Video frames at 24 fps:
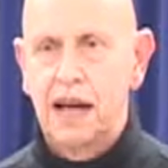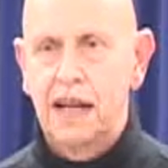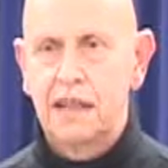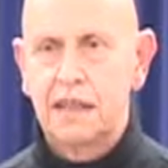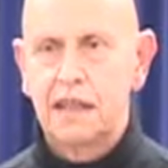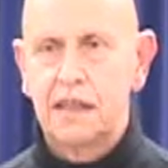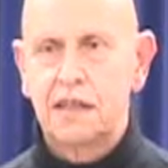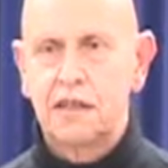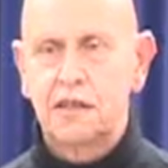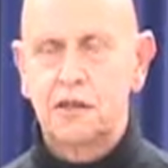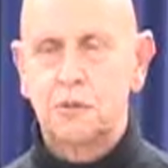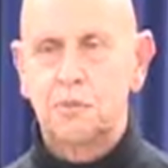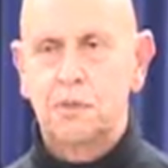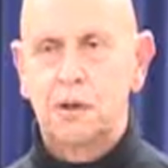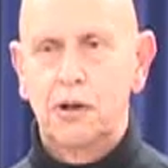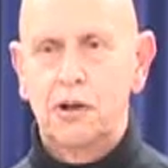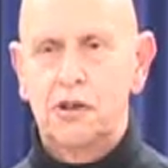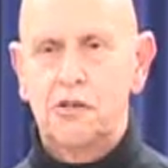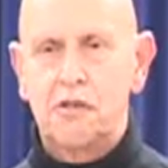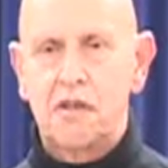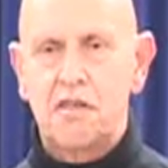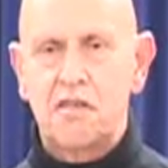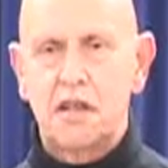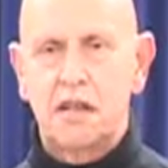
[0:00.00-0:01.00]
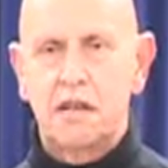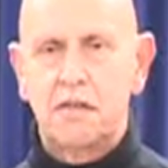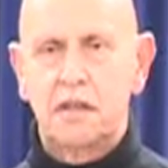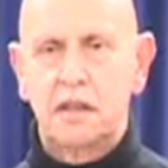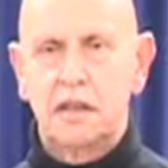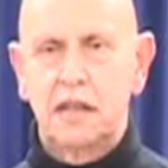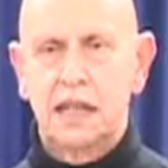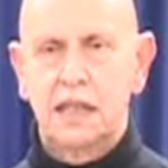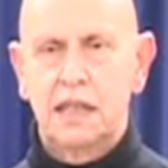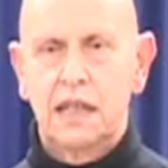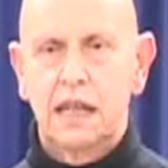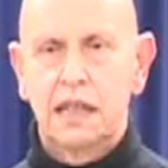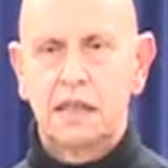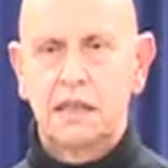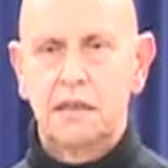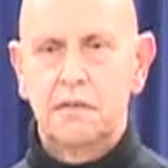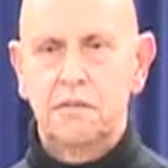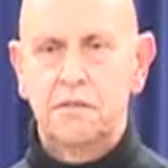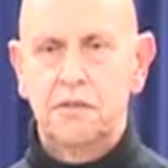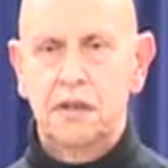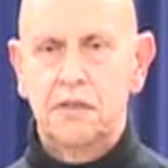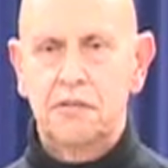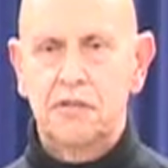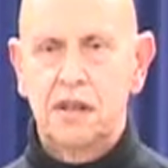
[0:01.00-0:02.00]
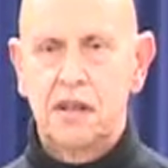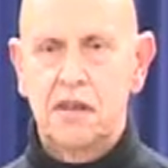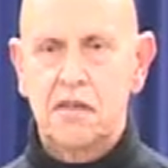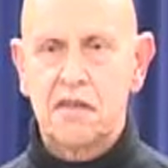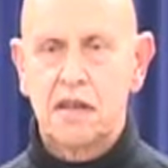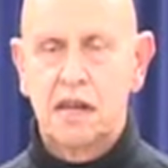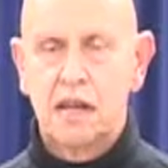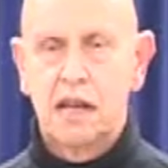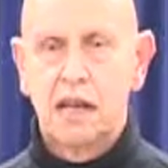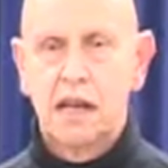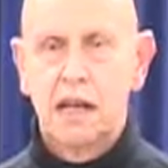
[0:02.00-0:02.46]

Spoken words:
I entered into the poetry scene in the late 1950s.